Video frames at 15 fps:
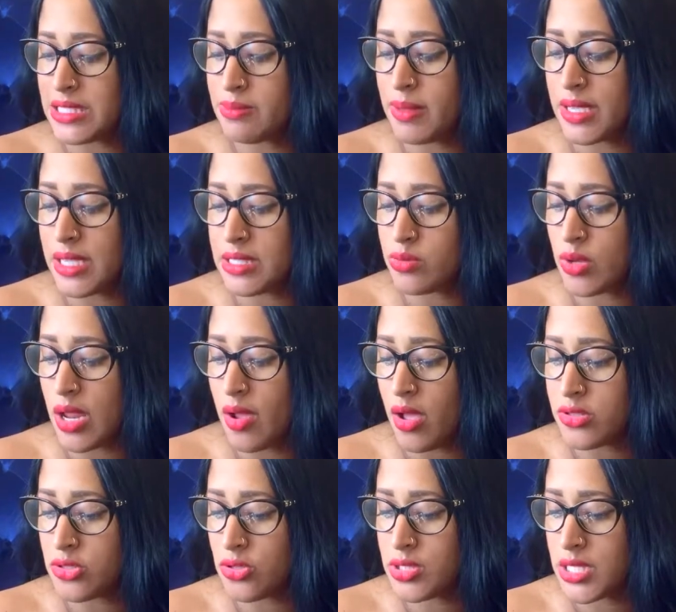Because what I
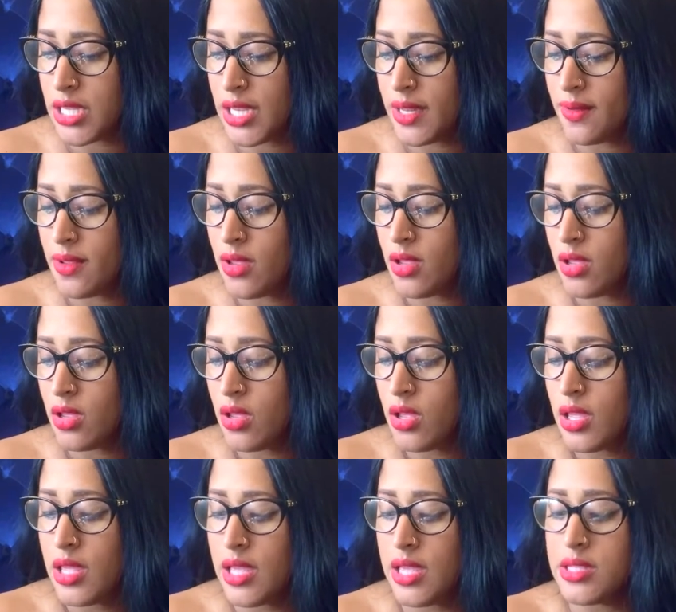also see
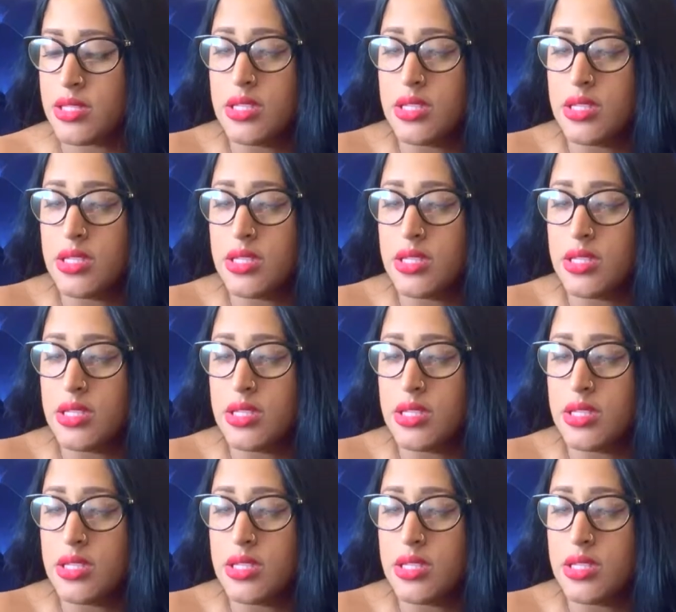is the